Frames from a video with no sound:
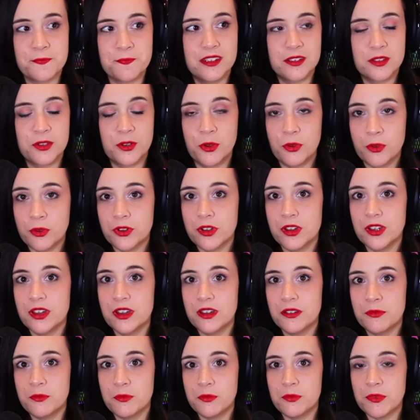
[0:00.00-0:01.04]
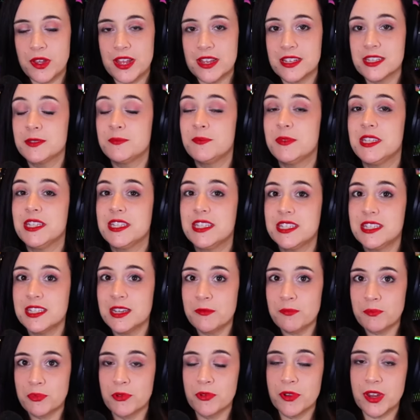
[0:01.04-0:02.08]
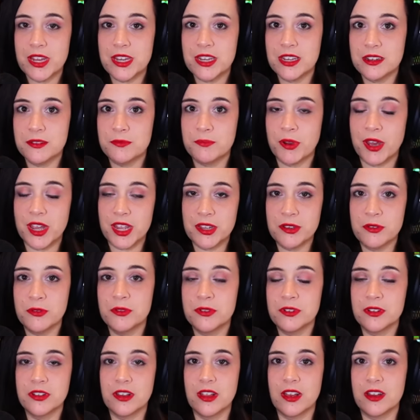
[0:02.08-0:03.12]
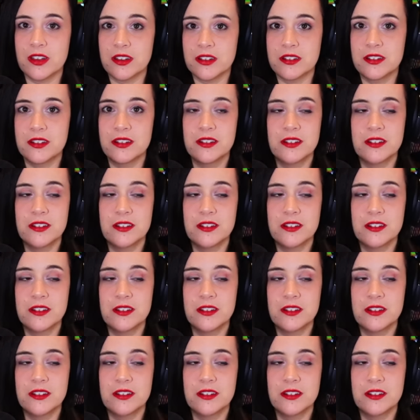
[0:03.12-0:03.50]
Korra has been separated by Unalaq